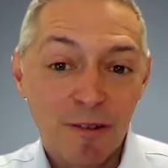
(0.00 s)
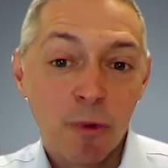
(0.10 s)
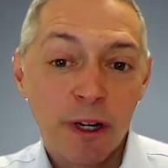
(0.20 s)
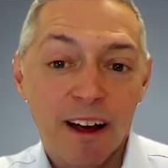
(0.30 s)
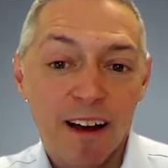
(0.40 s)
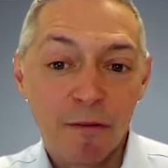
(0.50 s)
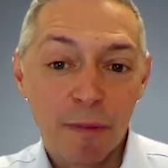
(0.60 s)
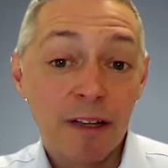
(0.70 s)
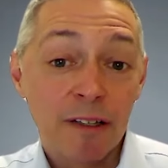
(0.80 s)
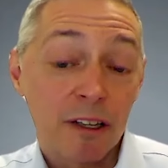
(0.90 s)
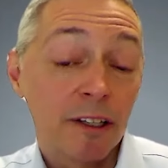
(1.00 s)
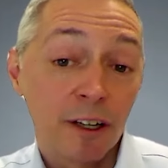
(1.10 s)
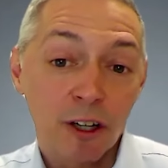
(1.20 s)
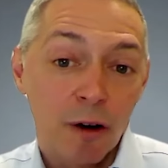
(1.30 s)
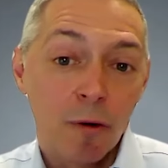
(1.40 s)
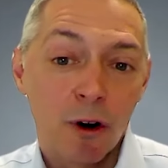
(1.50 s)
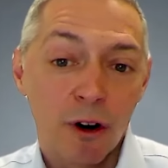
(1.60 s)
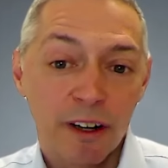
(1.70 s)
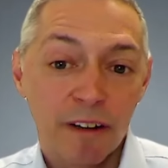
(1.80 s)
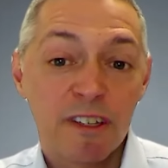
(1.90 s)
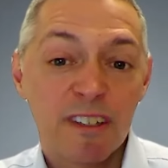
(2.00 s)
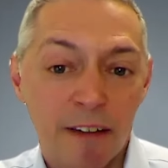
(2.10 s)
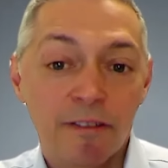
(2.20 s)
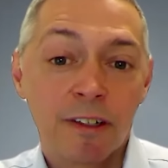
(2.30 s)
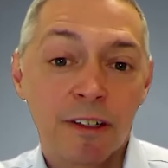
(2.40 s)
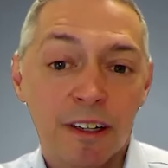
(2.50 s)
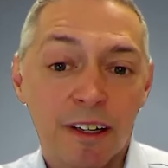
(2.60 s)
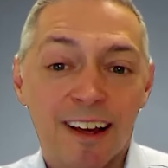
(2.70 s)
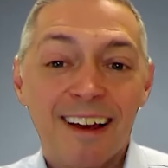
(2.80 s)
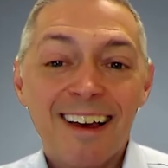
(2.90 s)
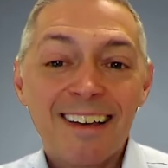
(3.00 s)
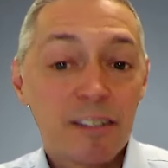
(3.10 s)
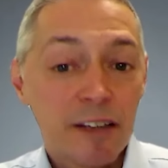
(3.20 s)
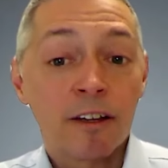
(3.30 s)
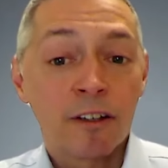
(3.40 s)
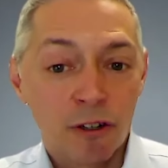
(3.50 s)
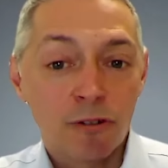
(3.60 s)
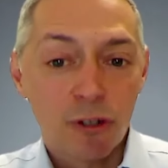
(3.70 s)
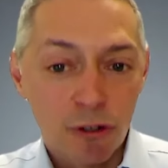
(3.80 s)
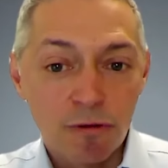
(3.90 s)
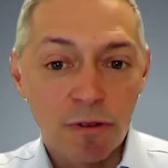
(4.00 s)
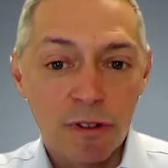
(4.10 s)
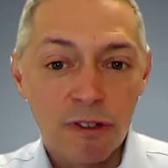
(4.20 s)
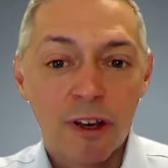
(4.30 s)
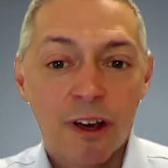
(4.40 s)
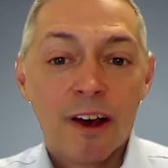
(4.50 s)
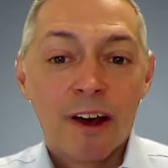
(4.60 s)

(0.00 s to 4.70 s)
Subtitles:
And we have basically a cohort of 70 second year students